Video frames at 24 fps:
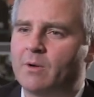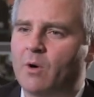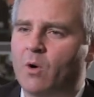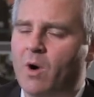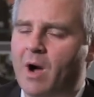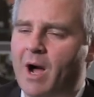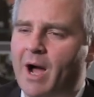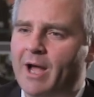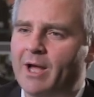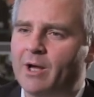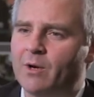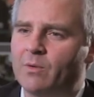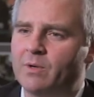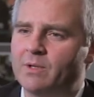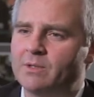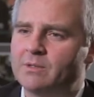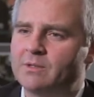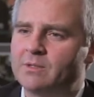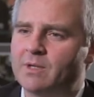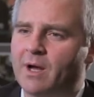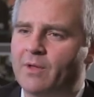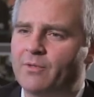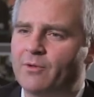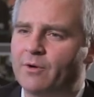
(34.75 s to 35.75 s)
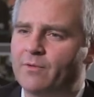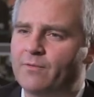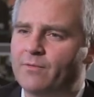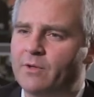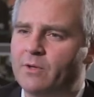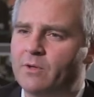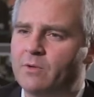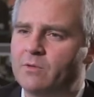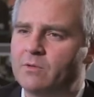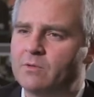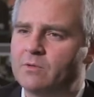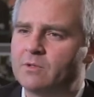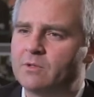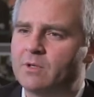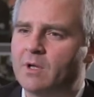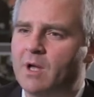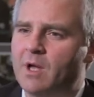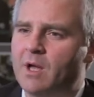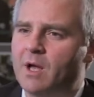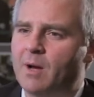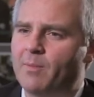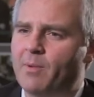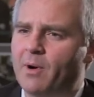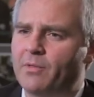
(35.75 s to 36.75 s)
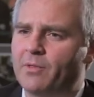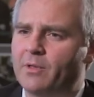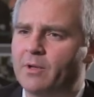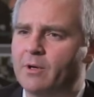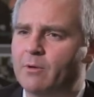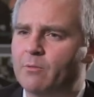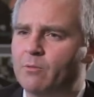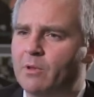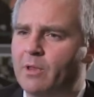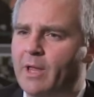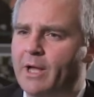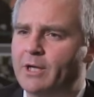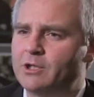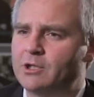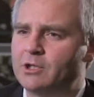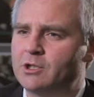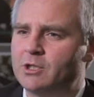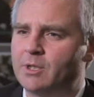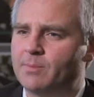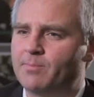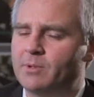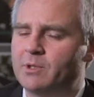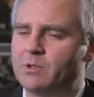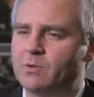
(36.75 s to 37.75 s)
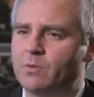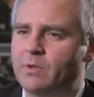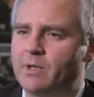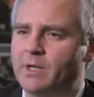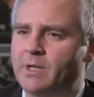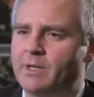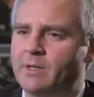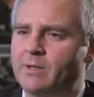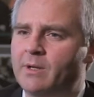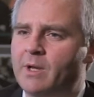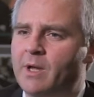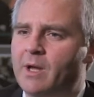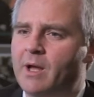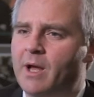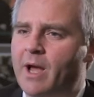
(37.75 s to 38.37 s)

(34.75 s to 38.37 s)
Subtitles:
Ohioans on their views about the relationship between